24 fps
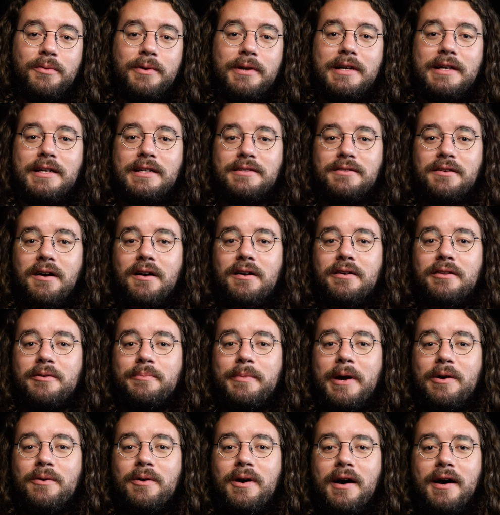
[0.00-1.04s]
three, is all
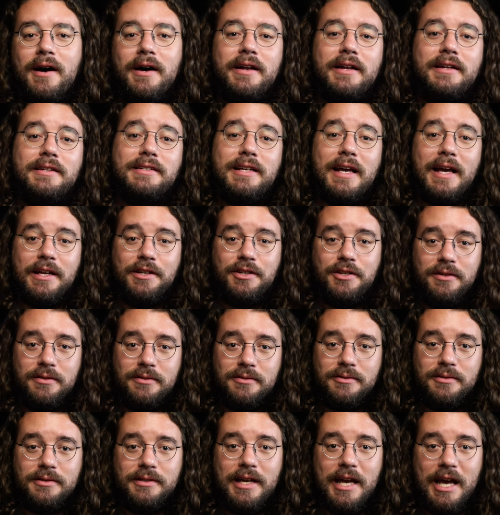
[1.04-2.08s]
about
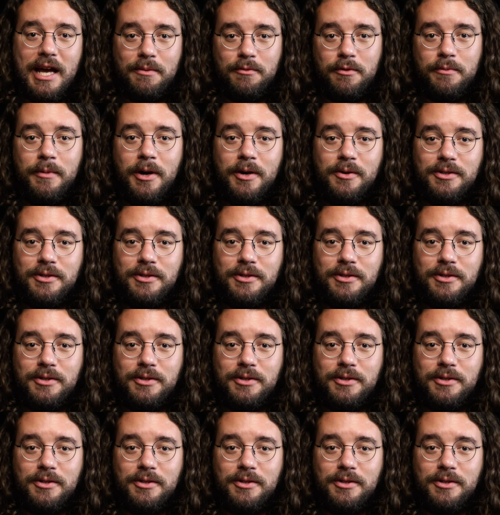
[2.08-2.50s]
unintentional camera